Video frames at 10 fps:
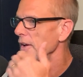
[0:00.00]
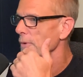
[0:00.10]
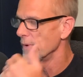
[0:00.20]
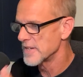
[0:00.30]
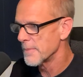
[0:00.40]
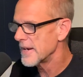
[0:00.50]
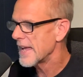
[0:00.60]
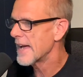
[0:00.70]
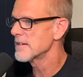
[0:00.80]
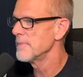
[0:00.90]
Yeah. When somebody
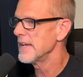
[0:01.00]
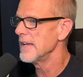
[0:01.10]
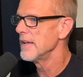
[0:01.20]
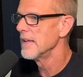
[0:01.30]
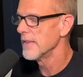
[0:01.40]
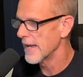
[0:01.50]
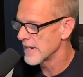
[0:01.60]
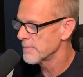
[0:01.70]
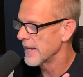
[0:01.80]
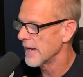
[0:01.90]
asks me, they
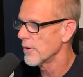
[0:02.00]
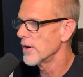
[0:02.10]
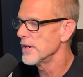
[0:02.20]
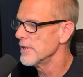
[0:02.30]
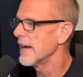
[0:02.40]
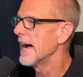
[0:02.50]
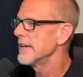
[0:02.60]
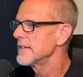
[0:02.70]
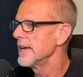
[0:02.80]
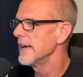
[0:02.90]
ask me, How are you? I
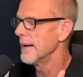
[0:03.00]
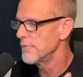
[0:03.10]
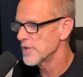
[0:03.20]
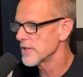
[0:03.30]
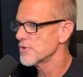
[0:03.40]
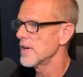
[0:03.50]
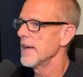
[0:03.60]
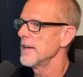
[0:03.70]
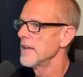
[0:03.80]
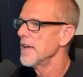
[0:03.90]
say, I'm just right.